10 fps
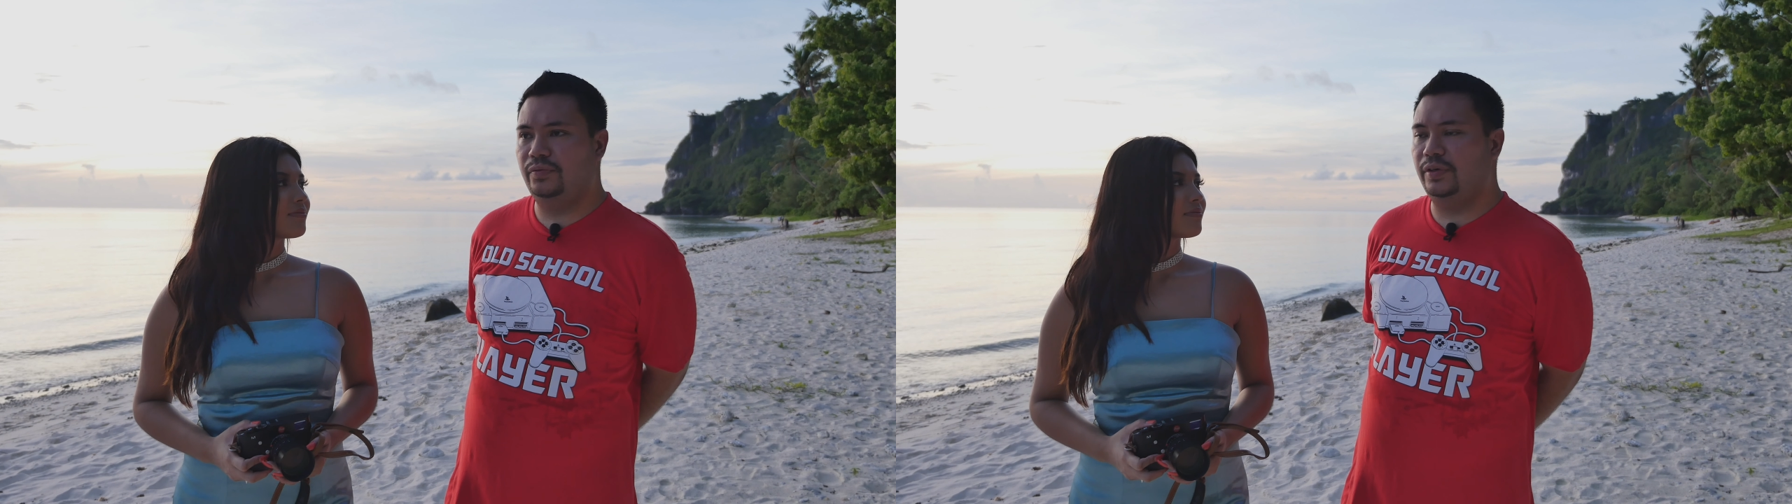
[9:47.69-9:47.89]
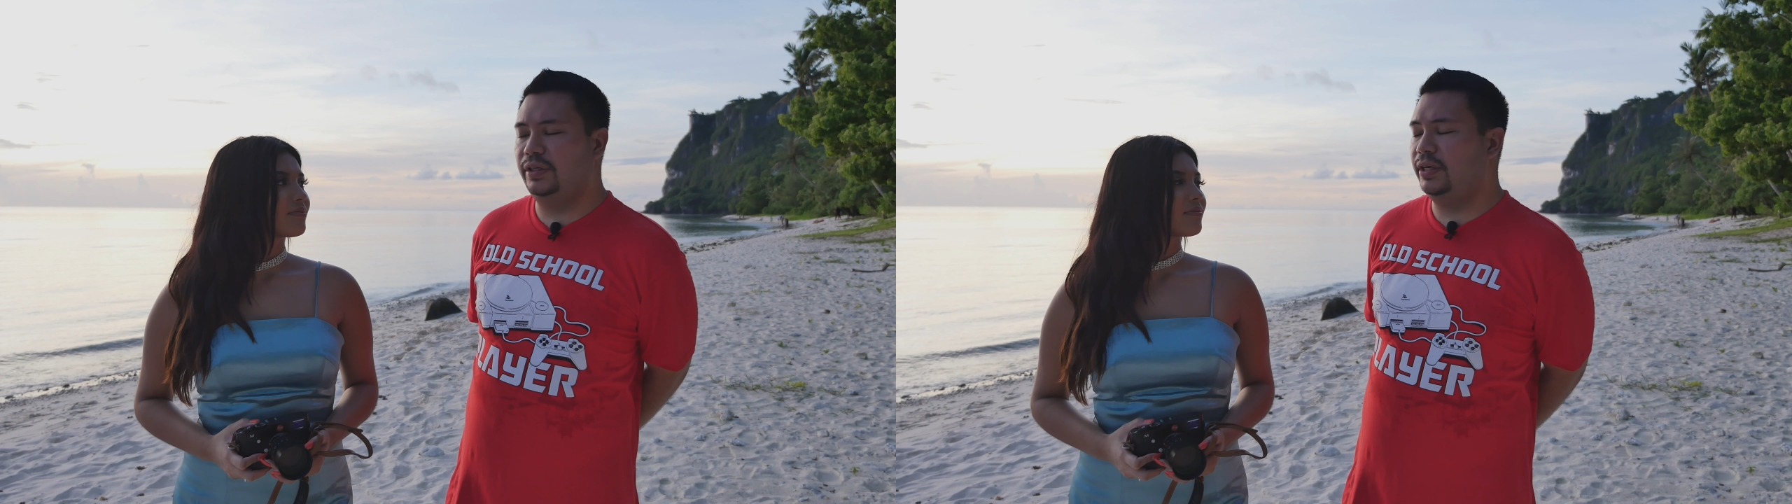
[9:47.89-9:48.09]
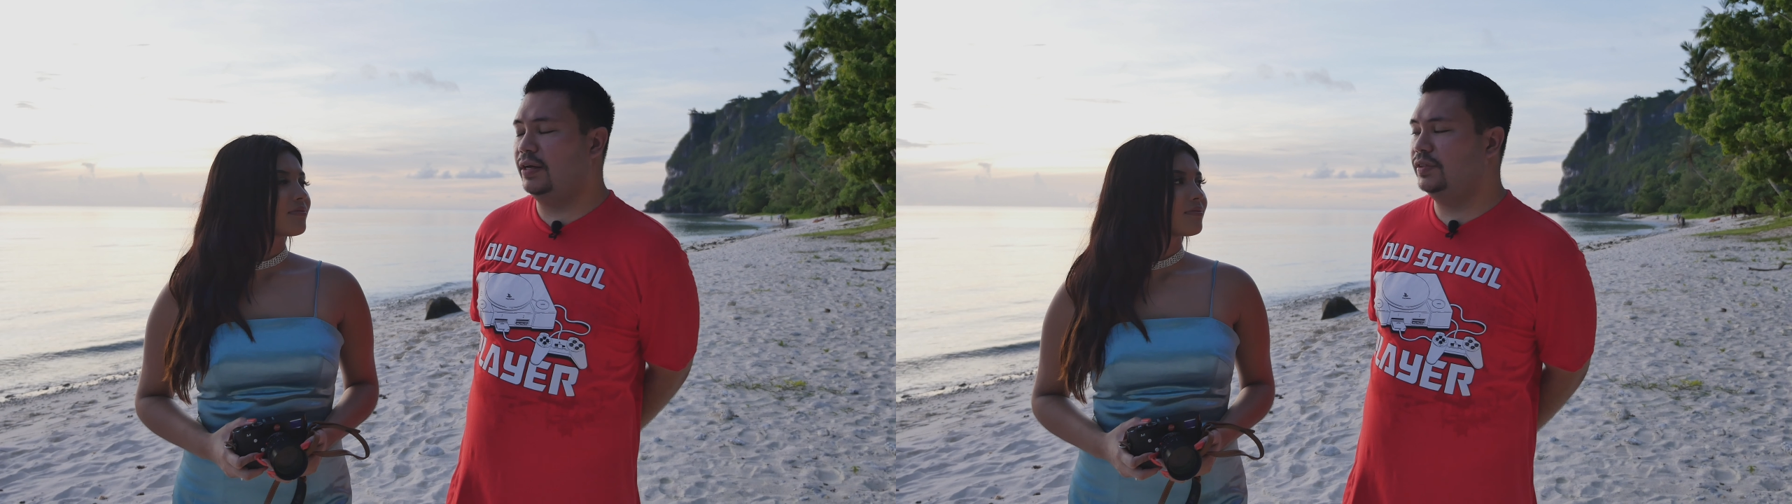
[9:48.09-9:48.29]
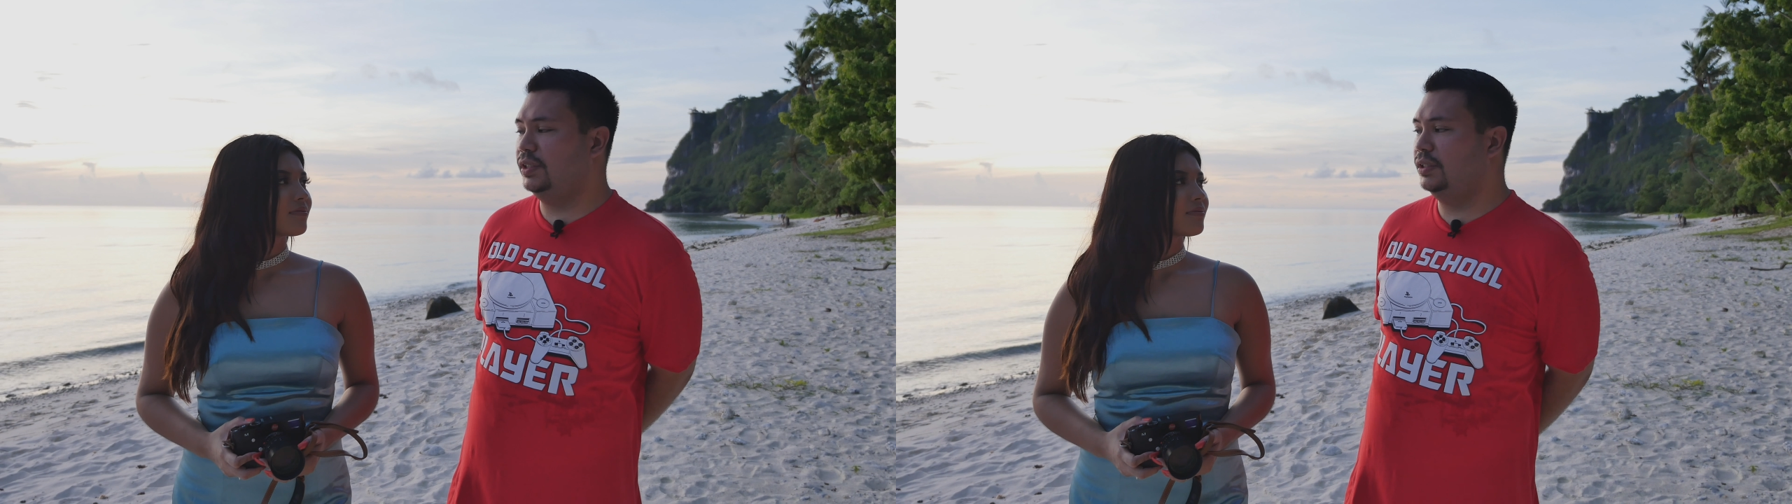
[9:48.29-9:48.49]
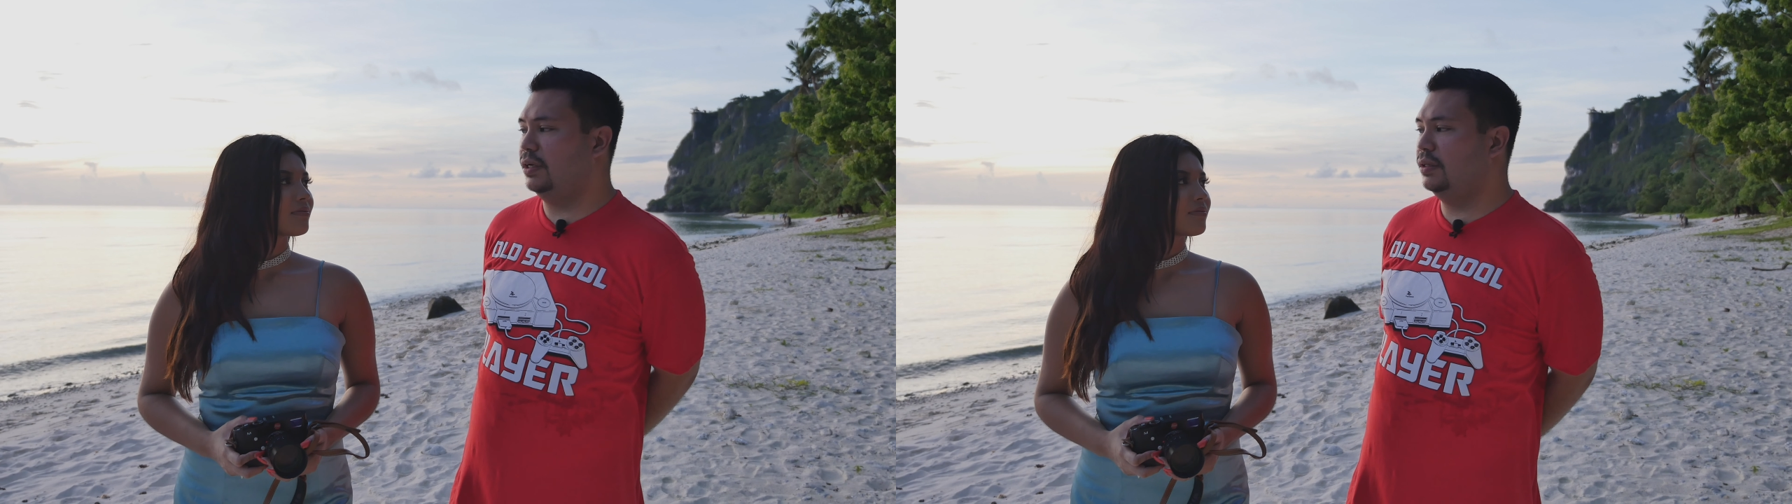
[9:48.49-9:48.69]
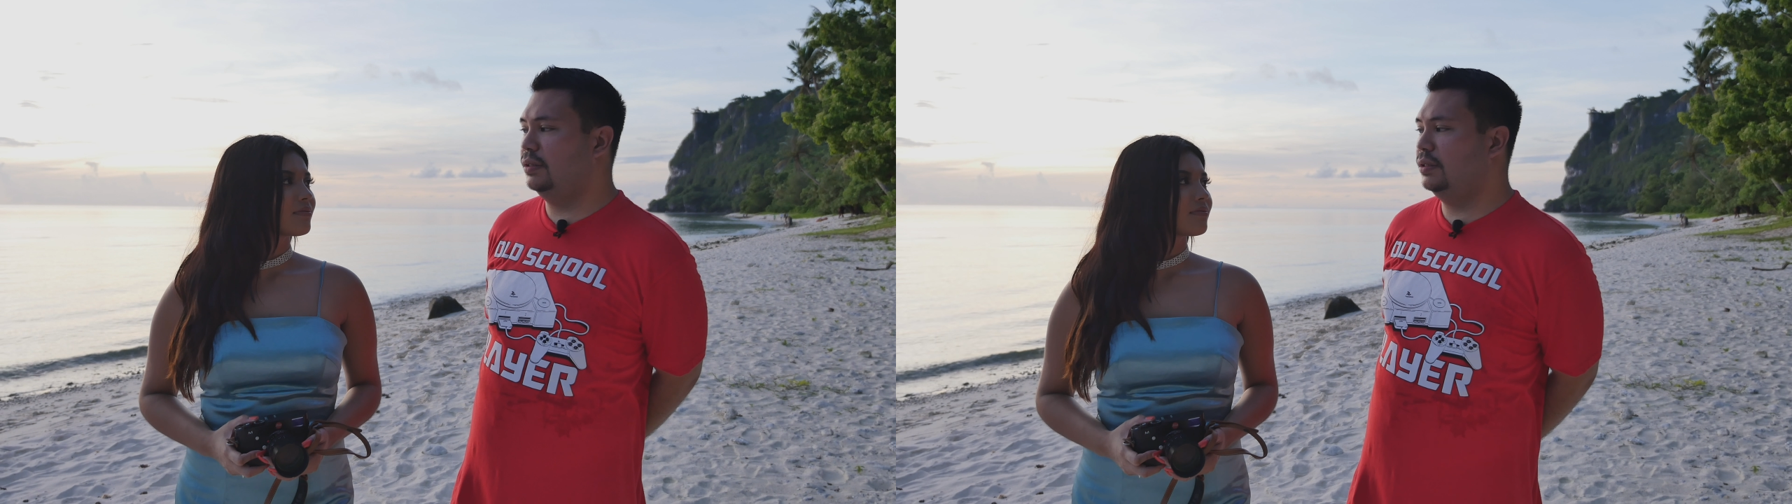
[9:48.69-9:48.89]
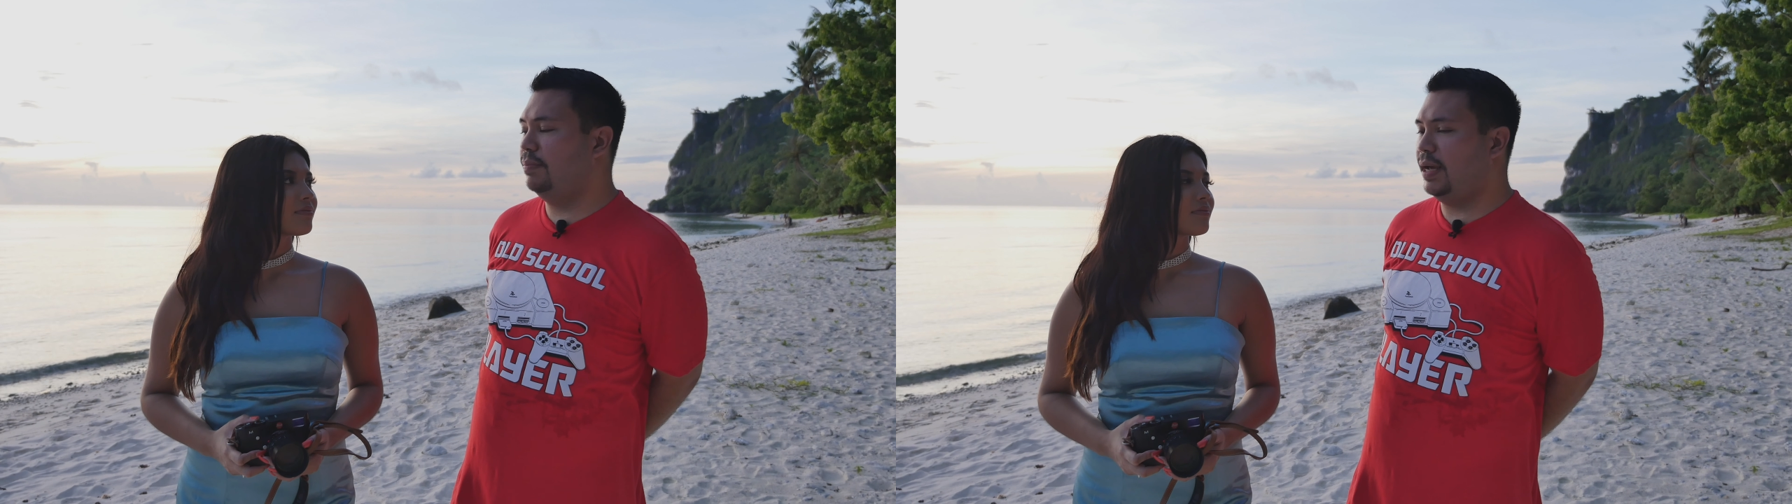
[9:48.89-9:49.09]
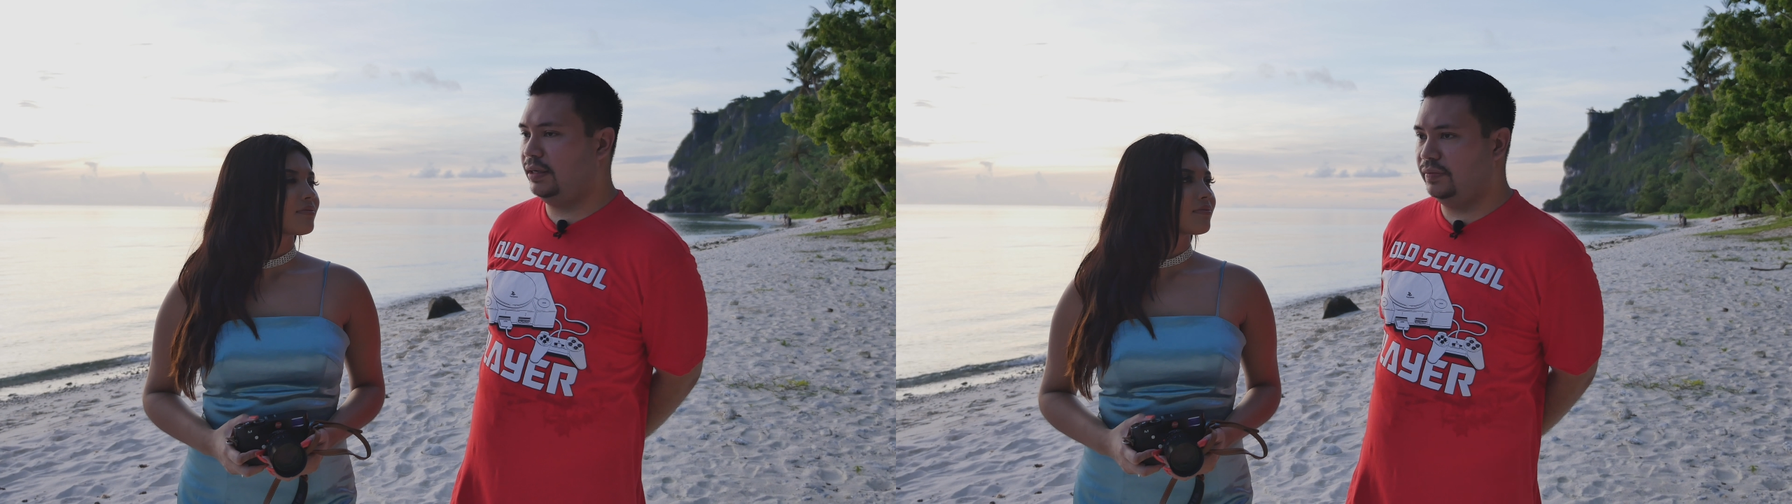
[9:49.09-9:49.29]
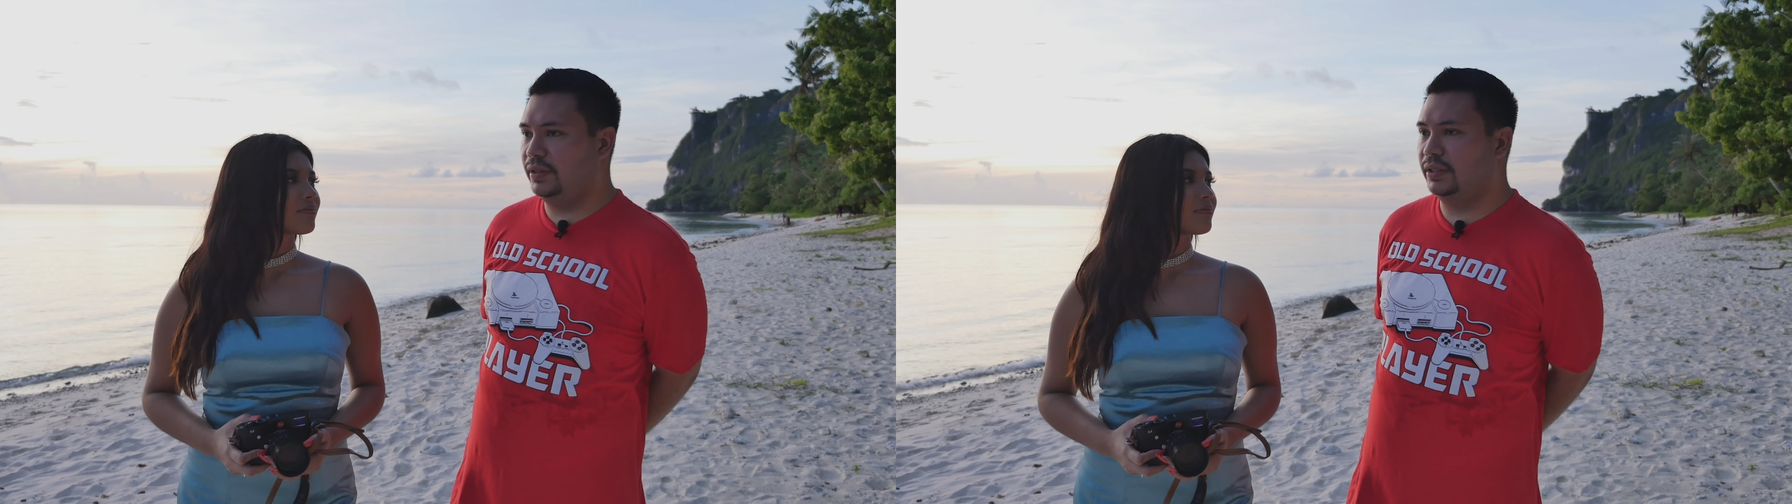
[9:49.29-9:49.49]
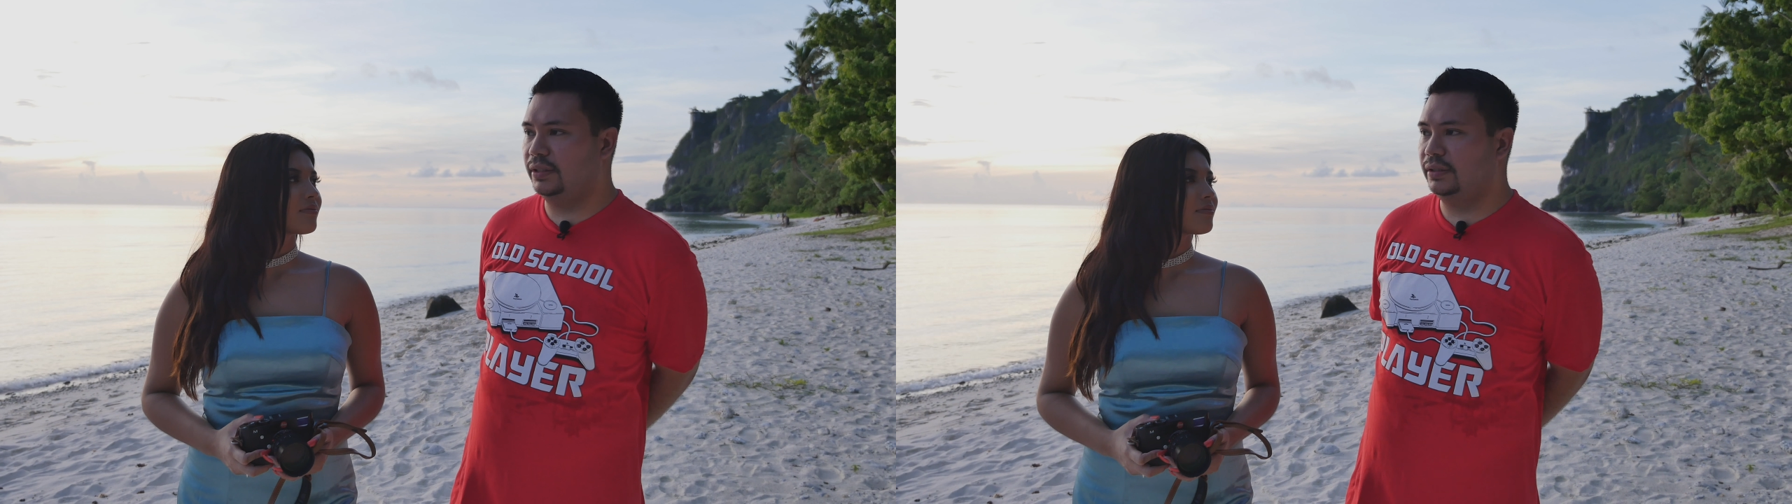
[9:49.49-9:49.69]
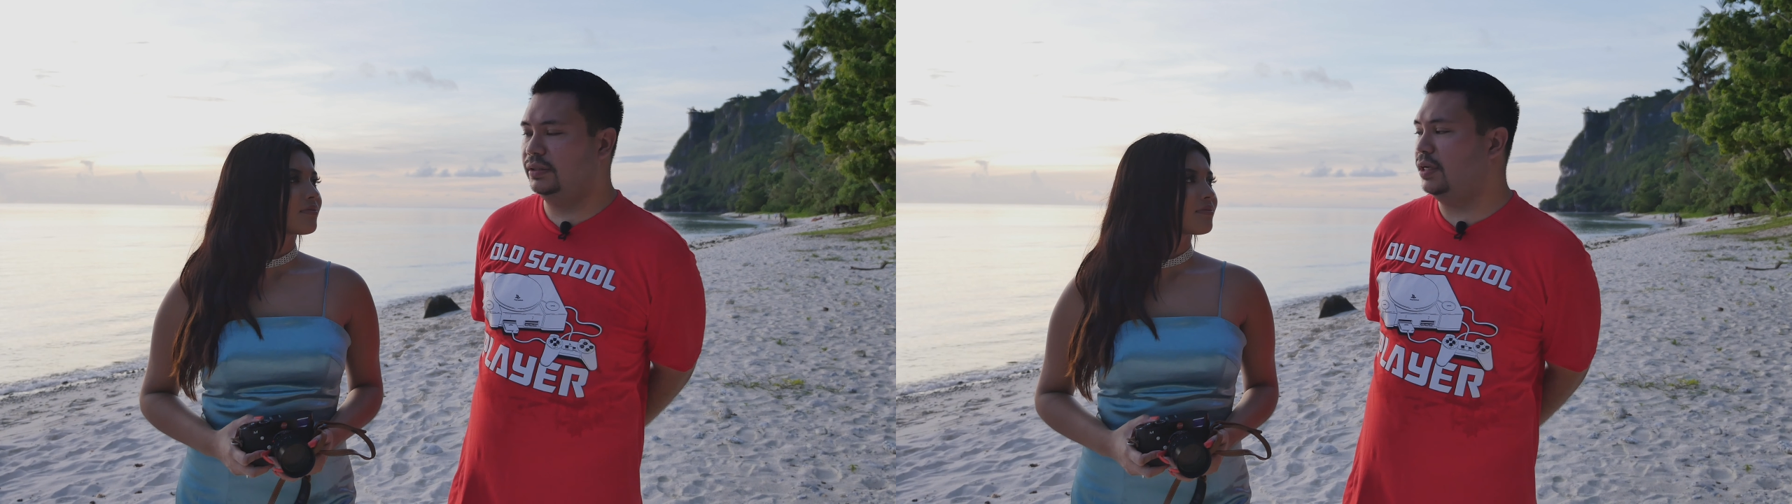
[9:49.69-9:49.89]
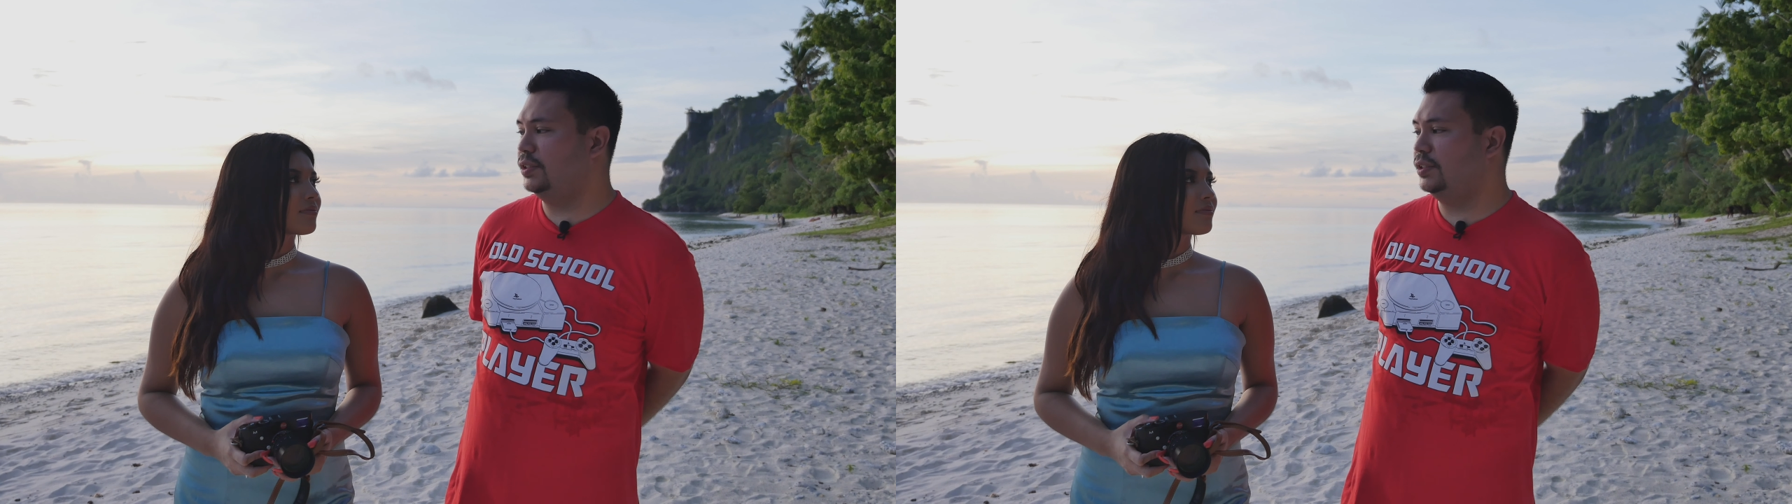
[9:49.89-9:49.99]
what you have seen on the back of the